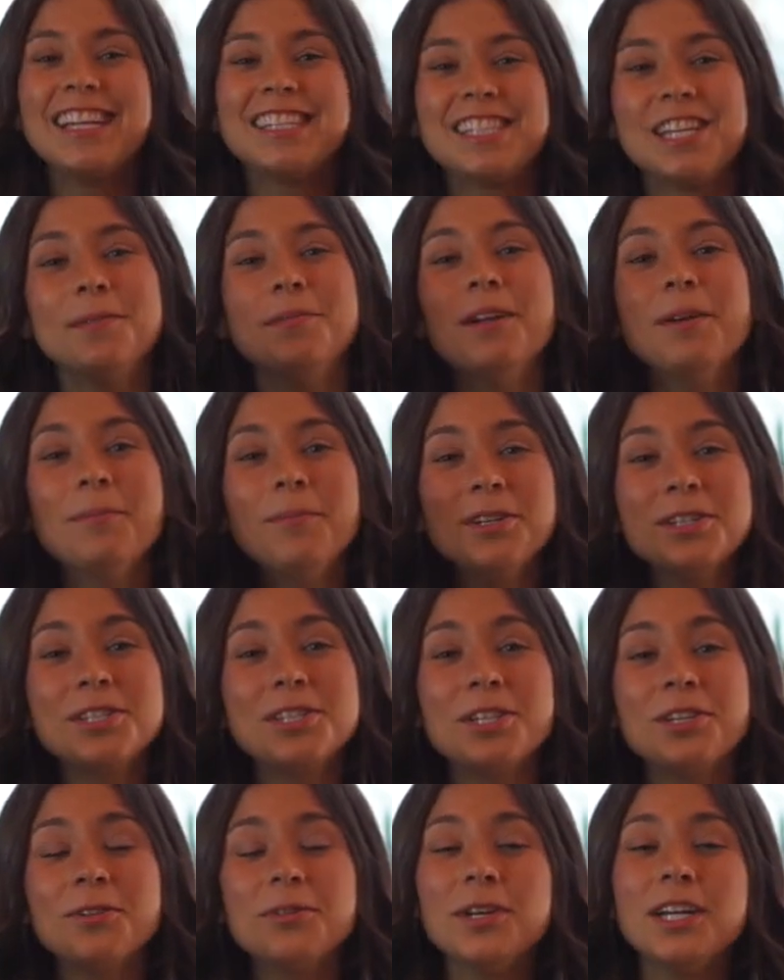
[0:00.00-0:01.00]
Tip number
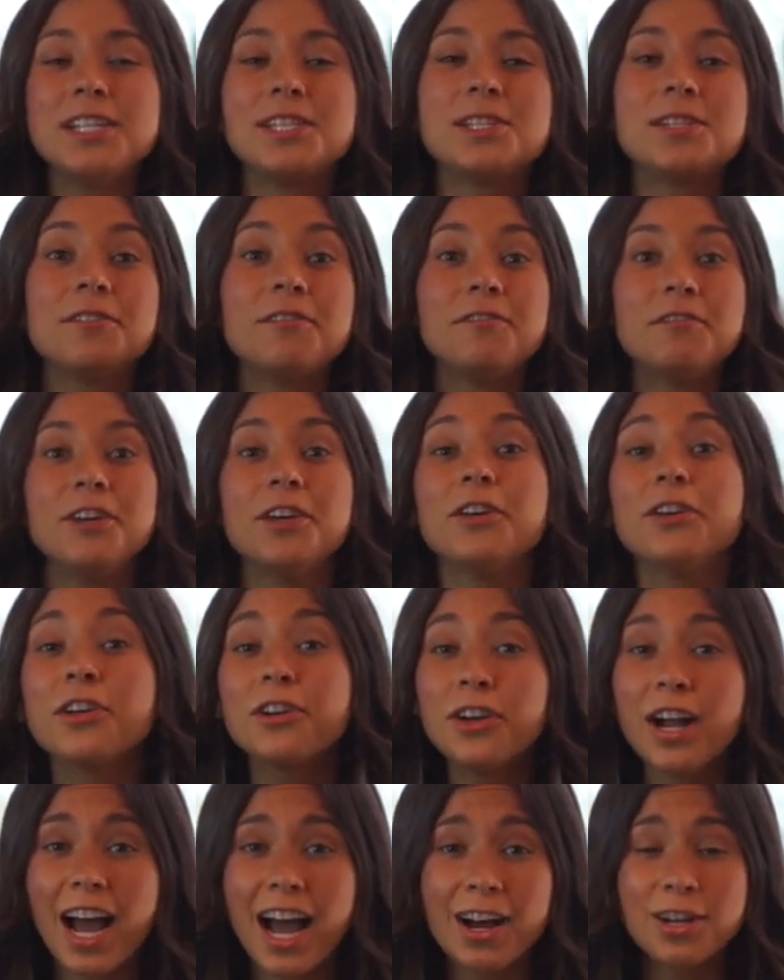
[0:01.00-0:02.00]
two is to fill
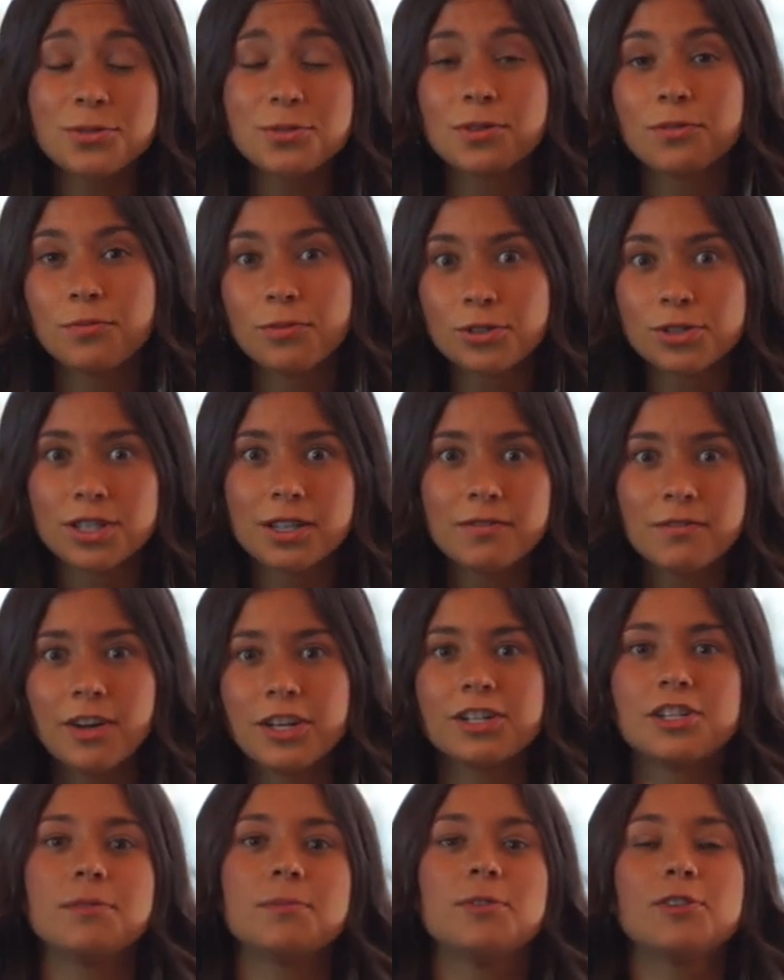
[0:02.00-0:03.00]
your house with fruits and
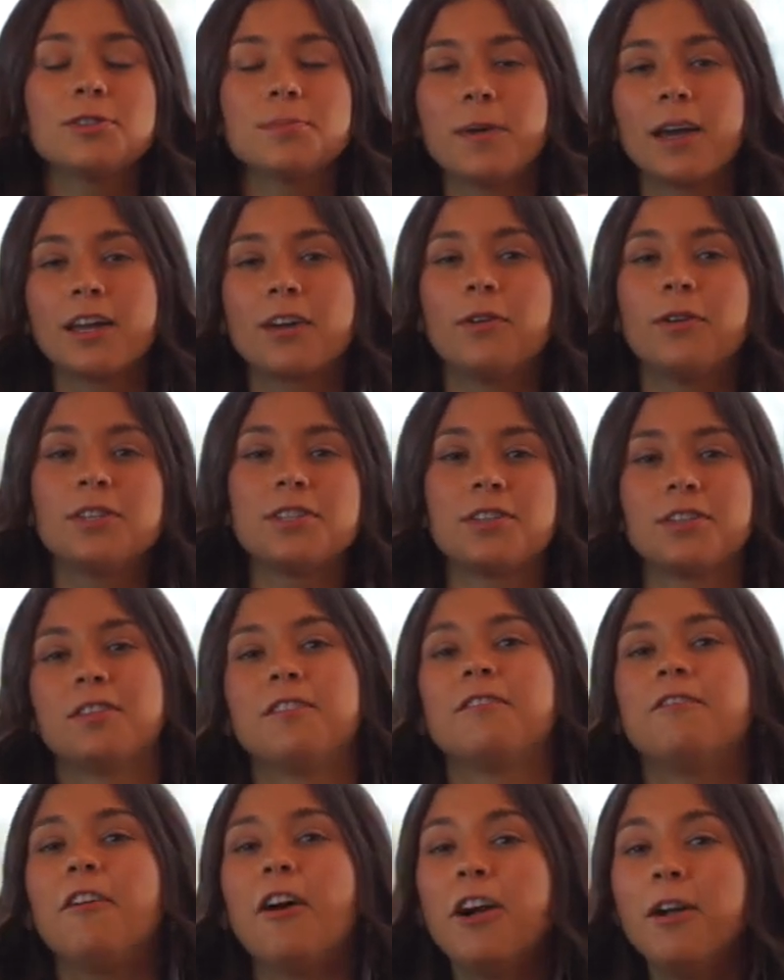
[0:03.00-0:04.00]
vegetables by going to the
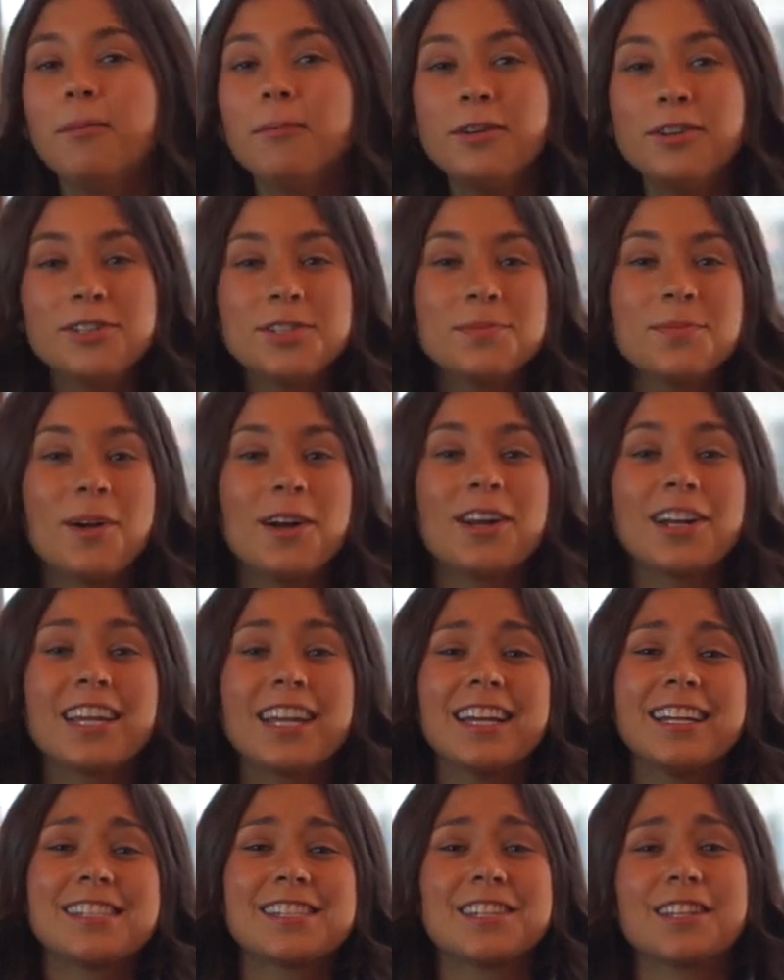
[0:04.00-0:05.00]
farmer's
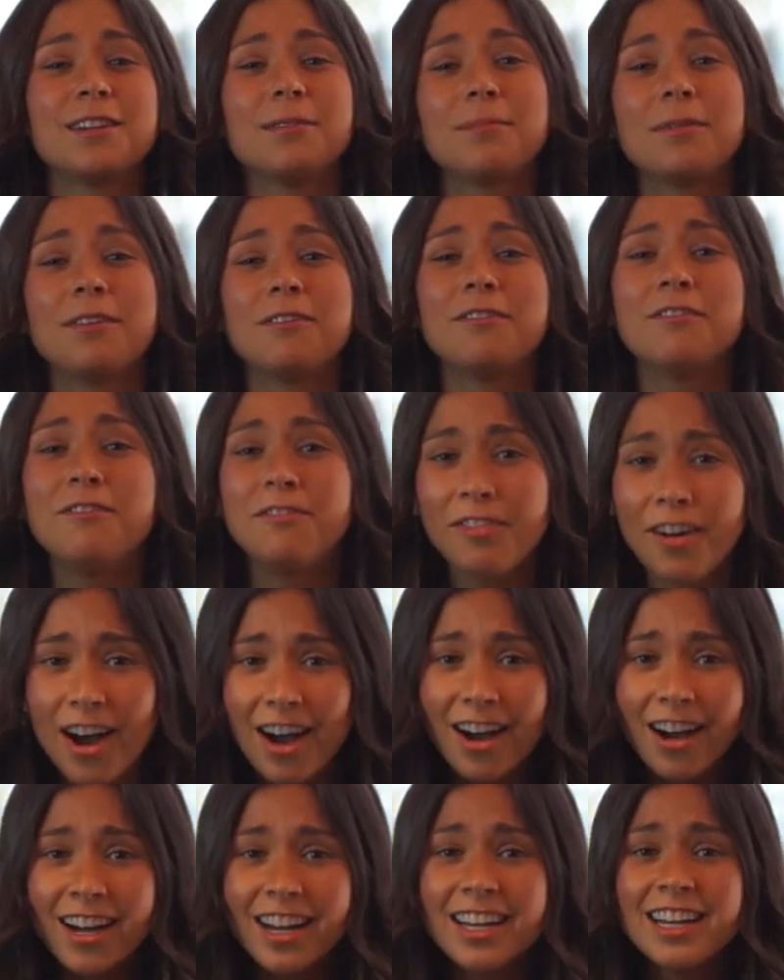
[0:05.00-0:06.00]
market. It's gonna be
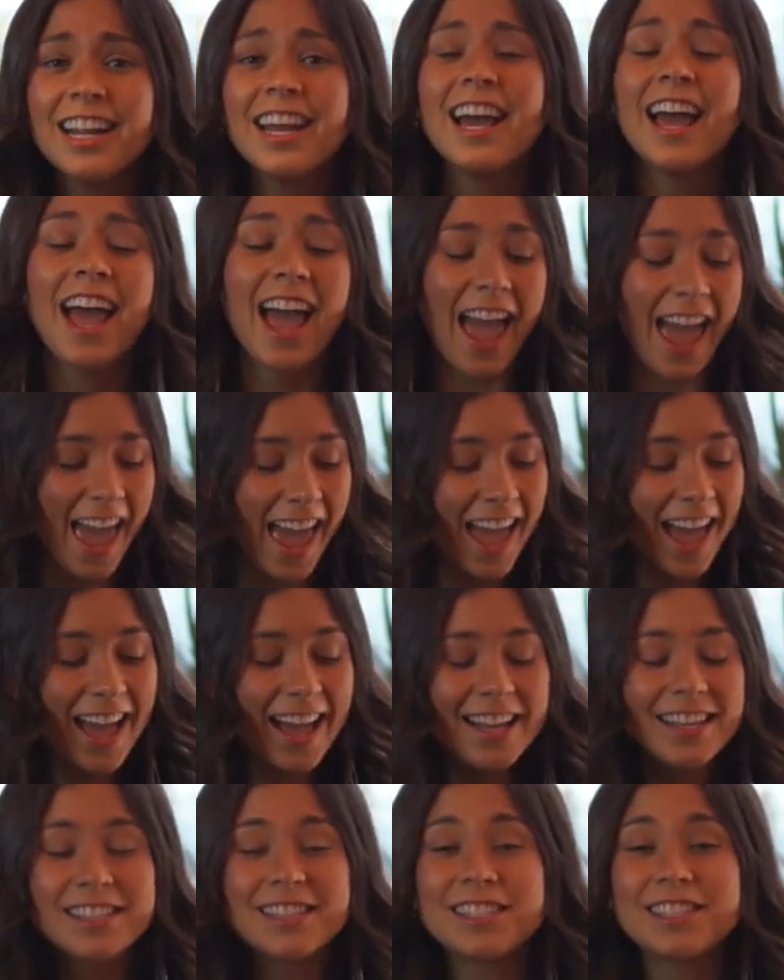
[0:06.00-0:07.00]
fun
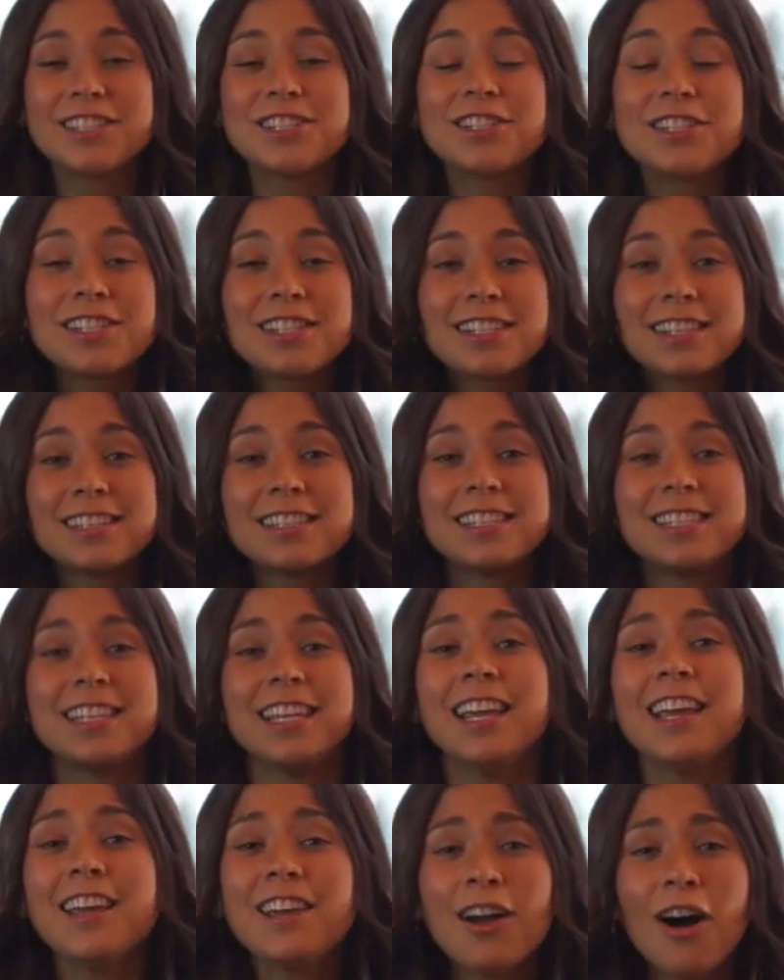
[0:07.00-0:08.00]
and just
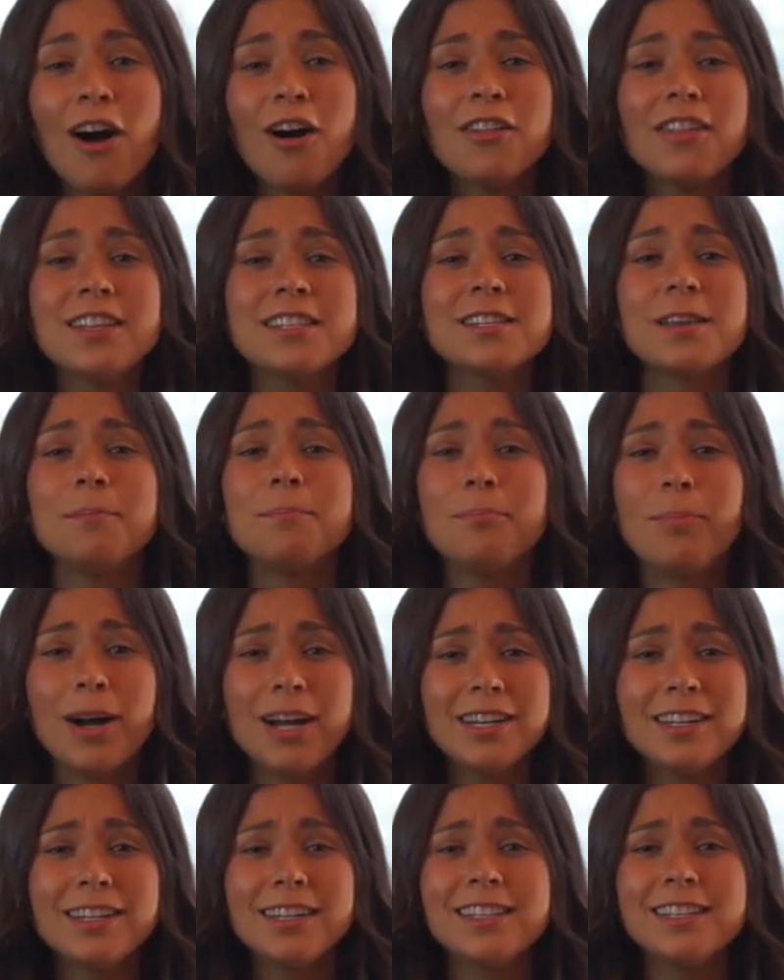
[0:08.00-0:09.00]
seeing all this
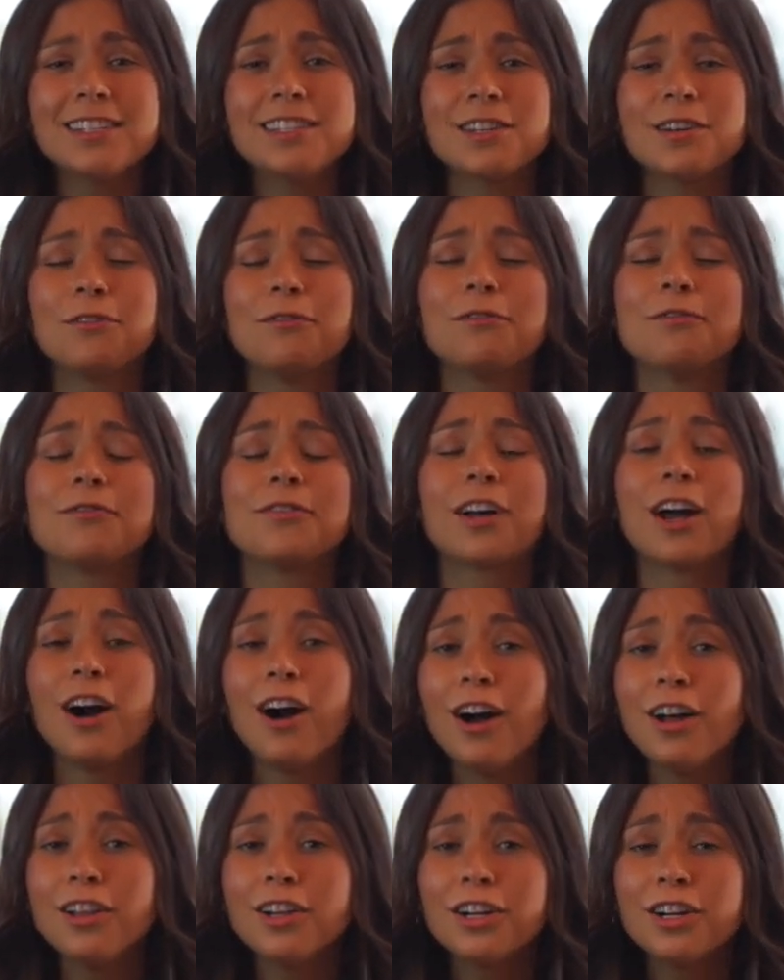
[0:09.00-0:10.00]
abundance of
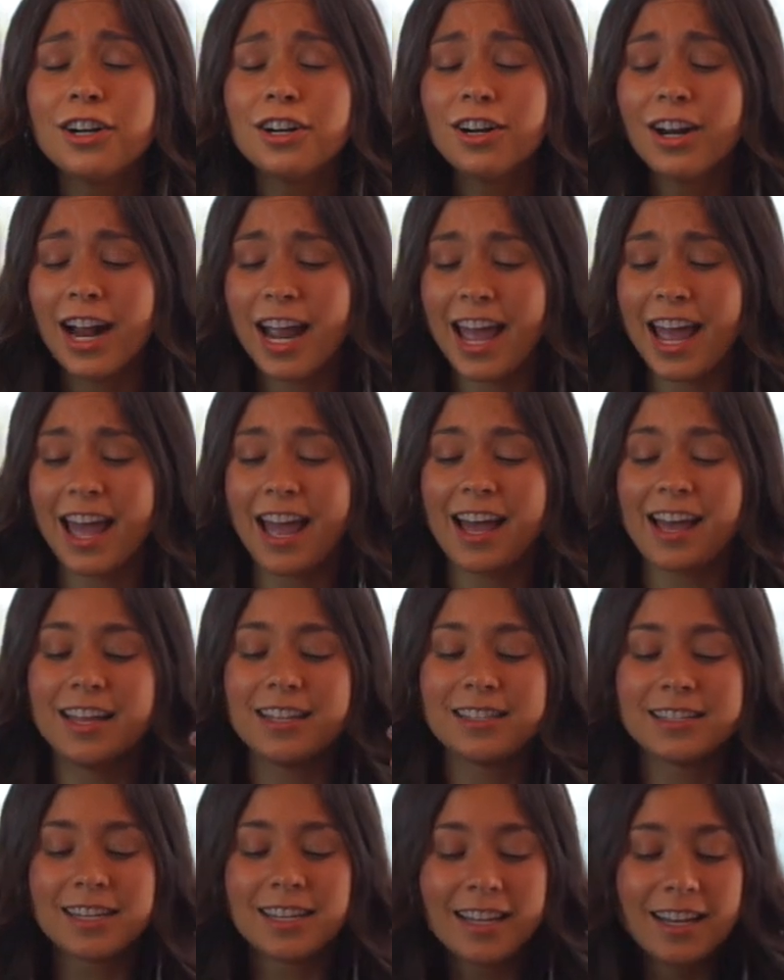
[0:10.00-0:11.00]
color
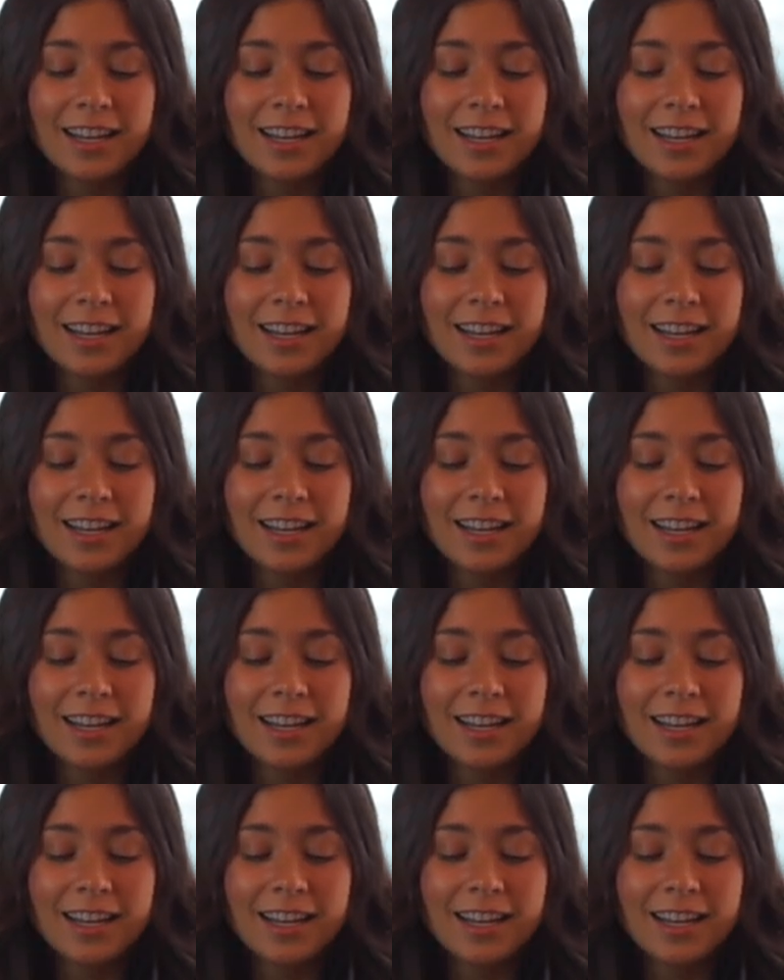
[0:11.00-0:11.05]
and